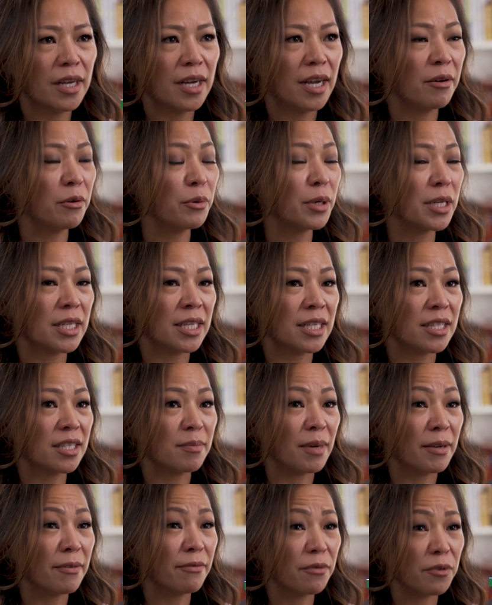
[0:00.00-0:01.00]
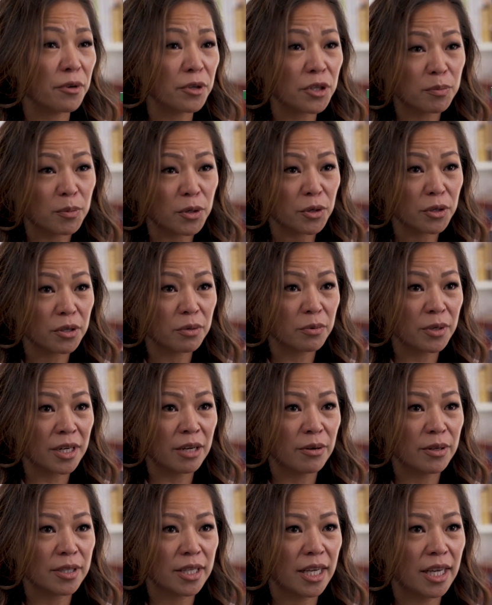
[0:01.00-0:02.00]
I witnessed my first murder when
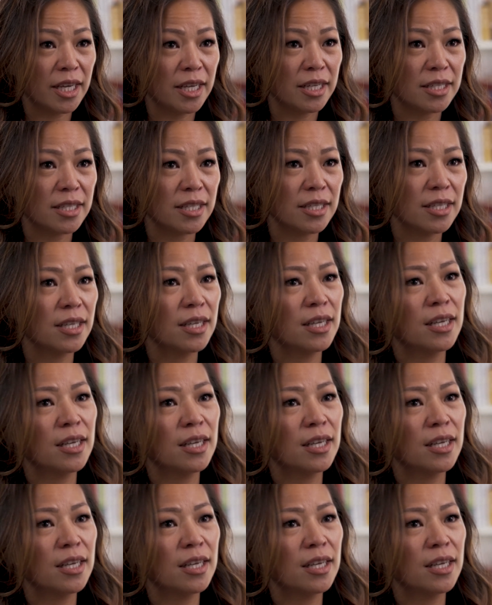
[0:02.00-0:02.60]
I was 8,